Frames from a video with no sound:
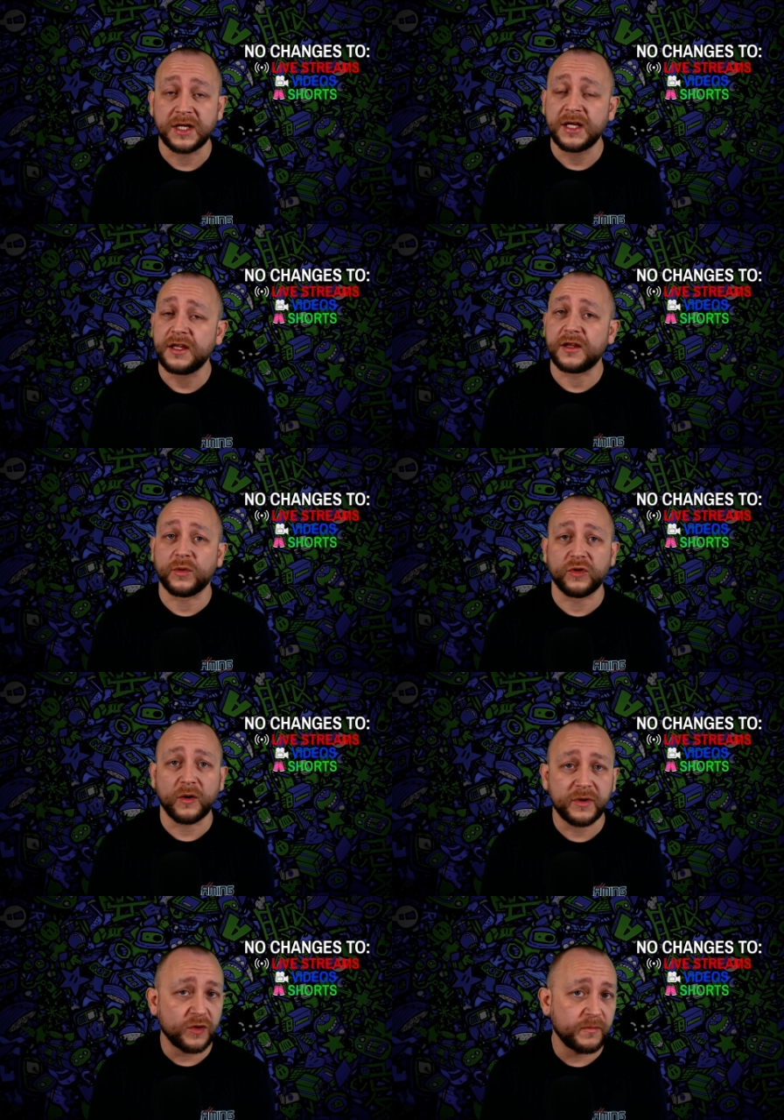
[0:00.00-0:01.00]
They will not be
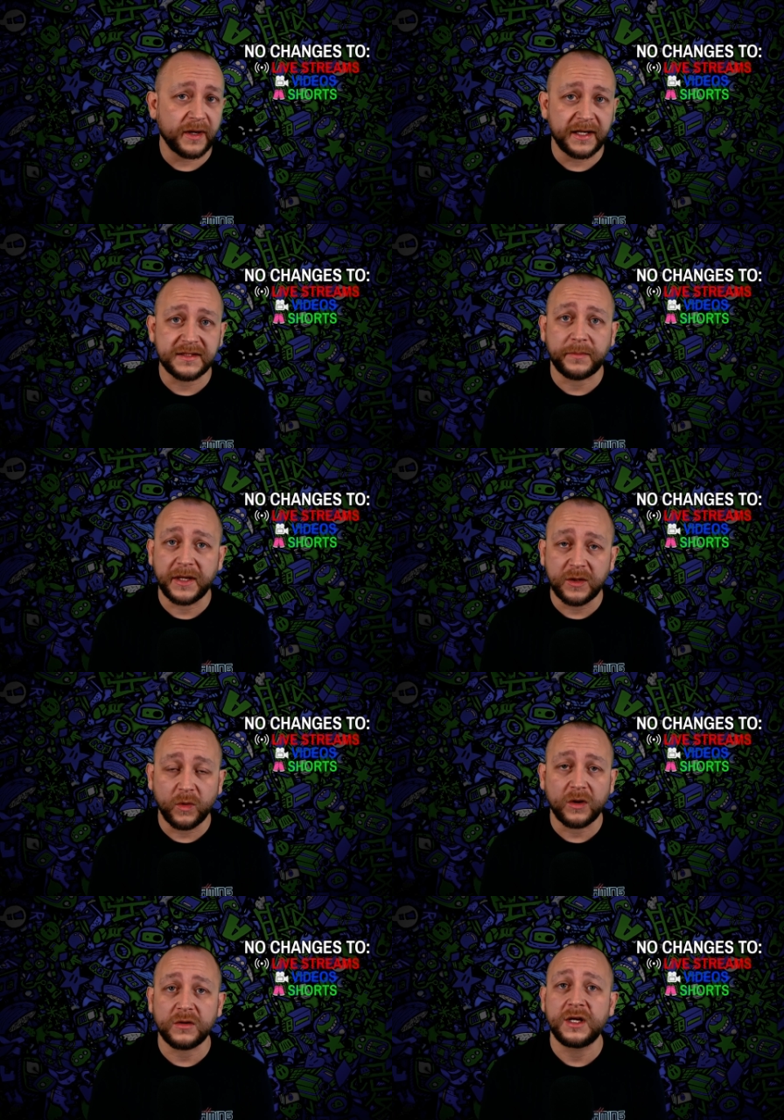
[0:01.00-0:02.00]
going behind the
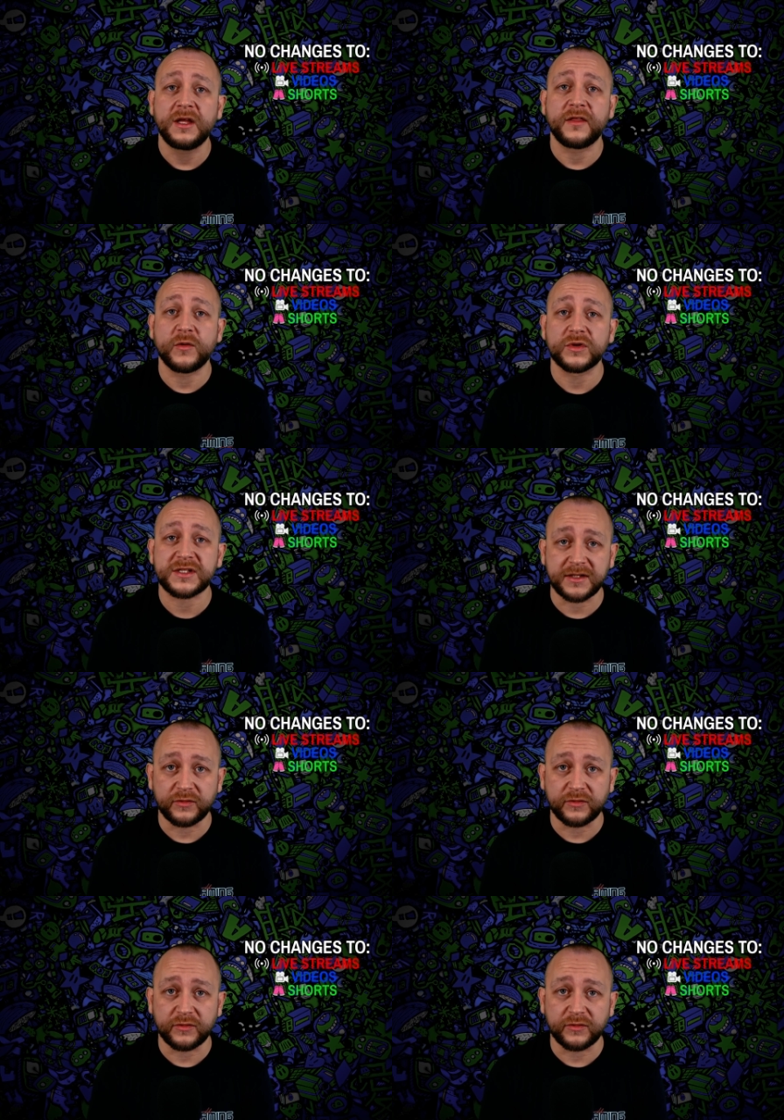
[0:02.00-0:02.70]
paywall, they will still